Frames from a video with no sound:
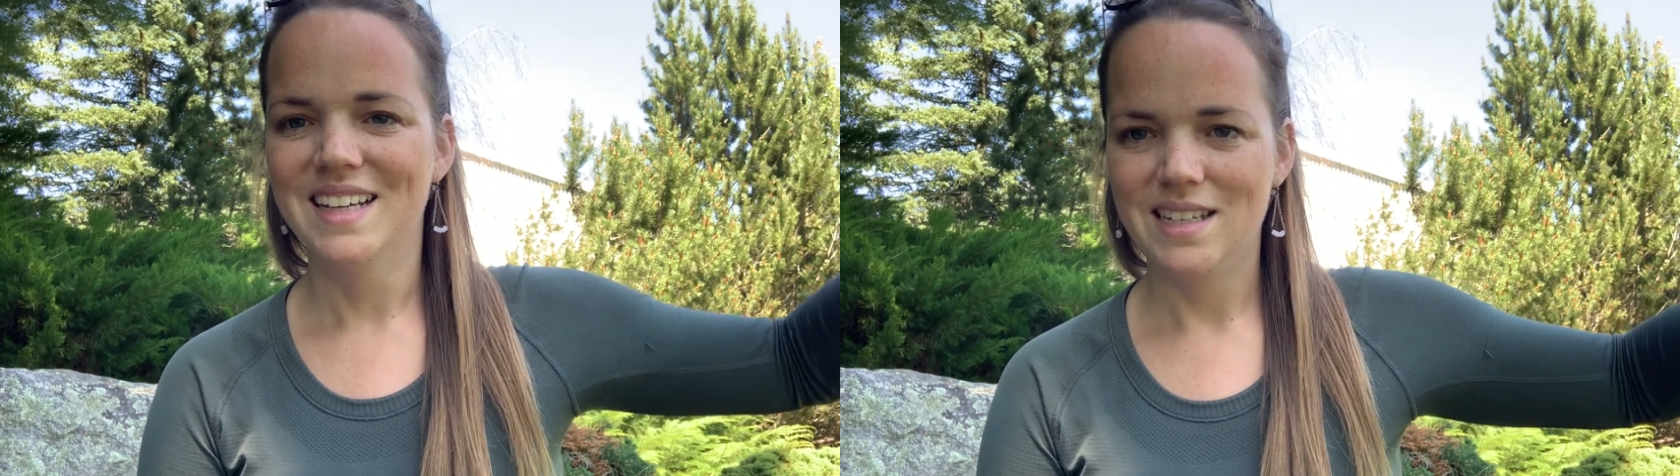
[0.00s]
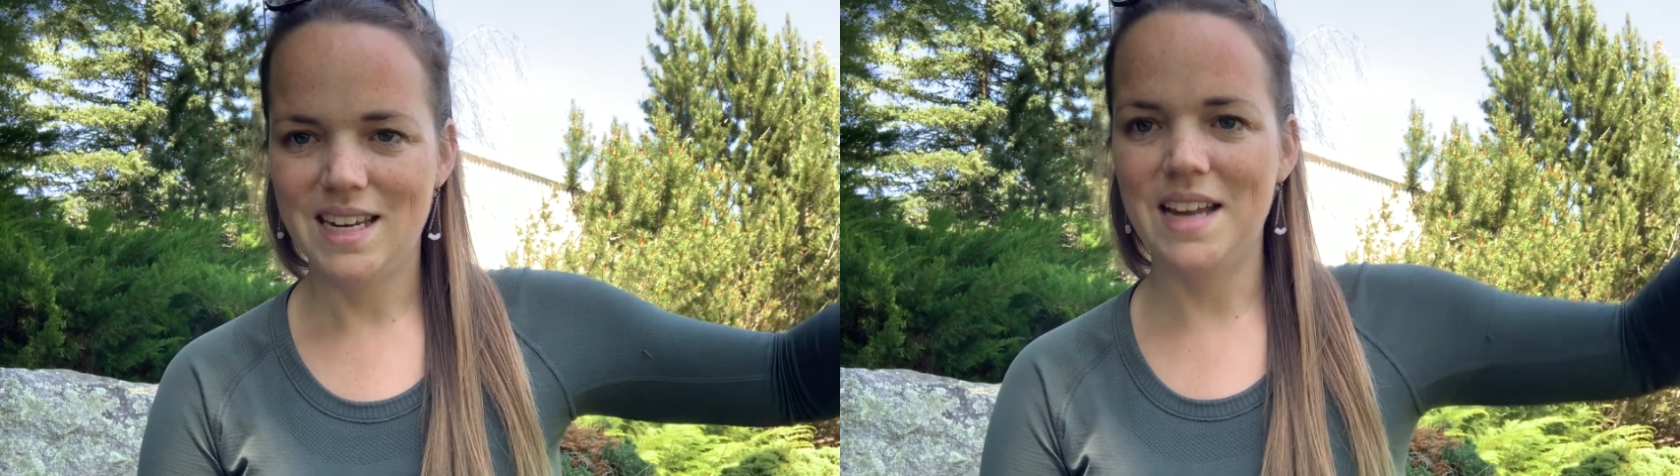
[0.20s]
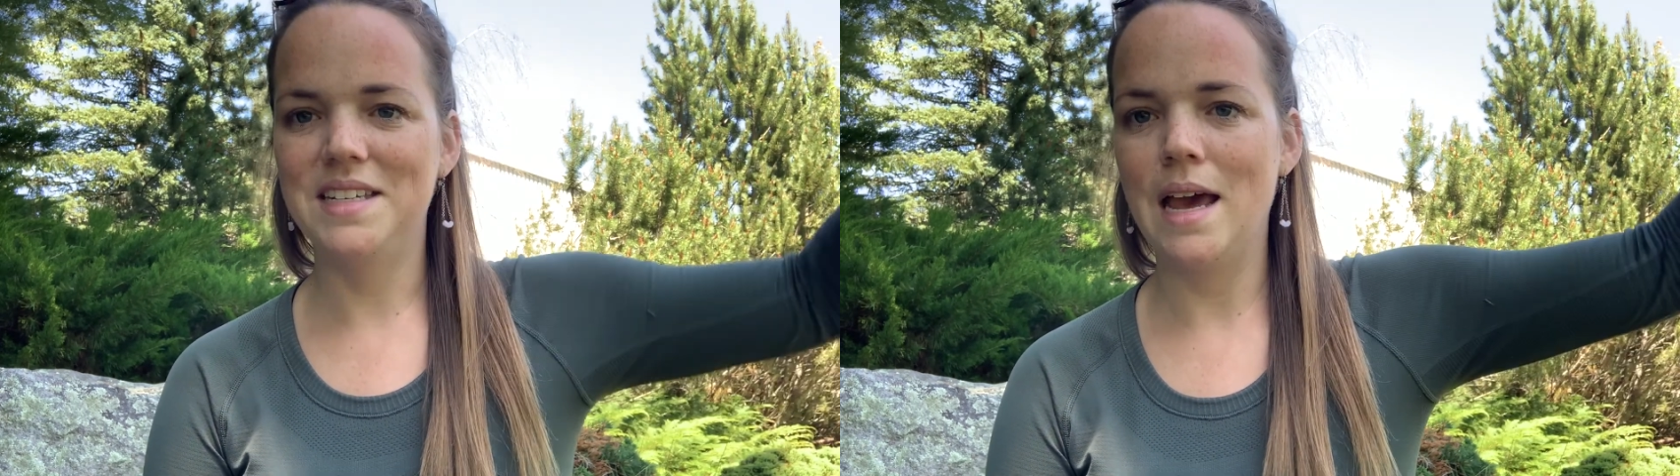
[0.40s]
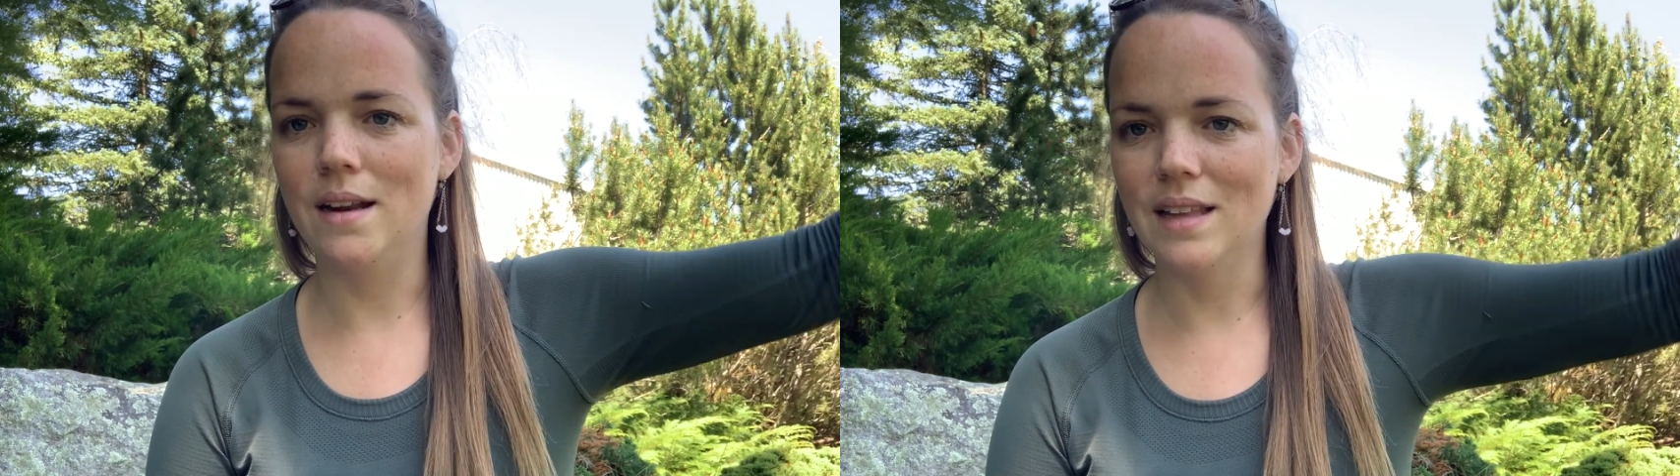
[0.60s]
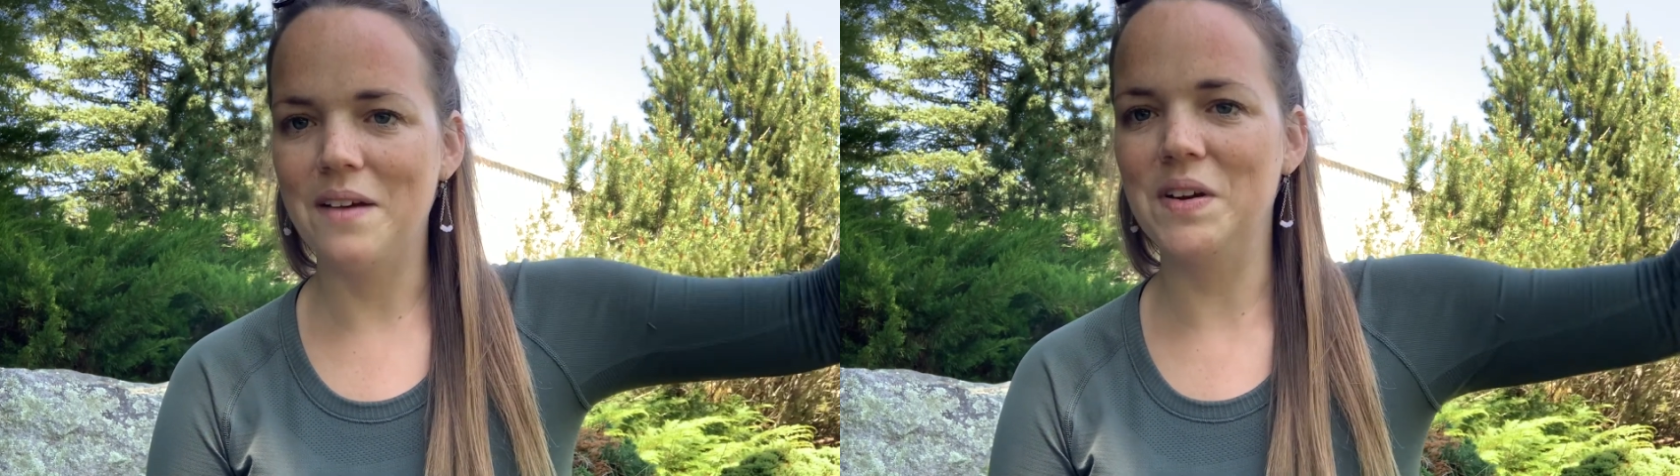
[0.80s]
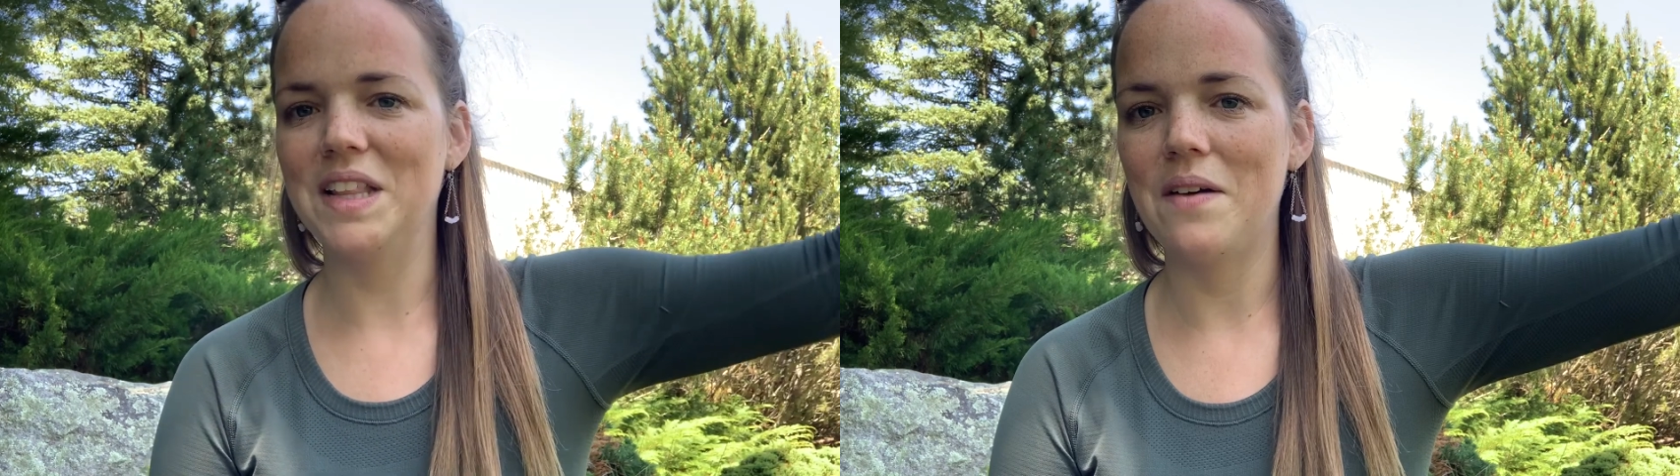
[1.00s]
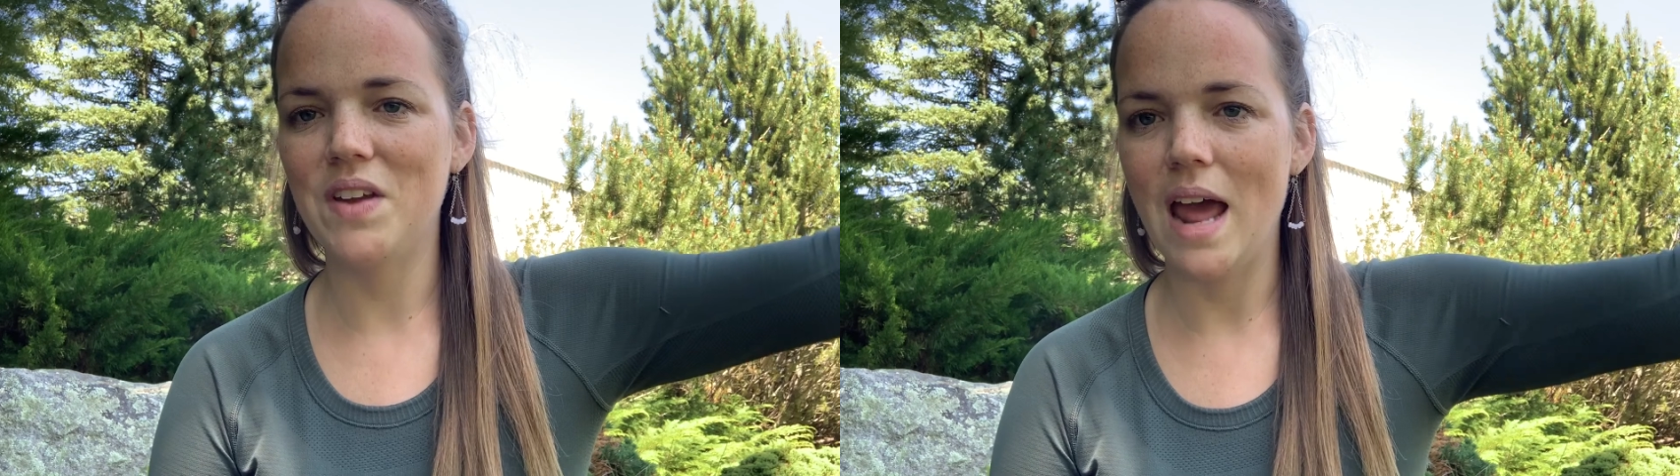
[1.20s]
10-10, 11-11,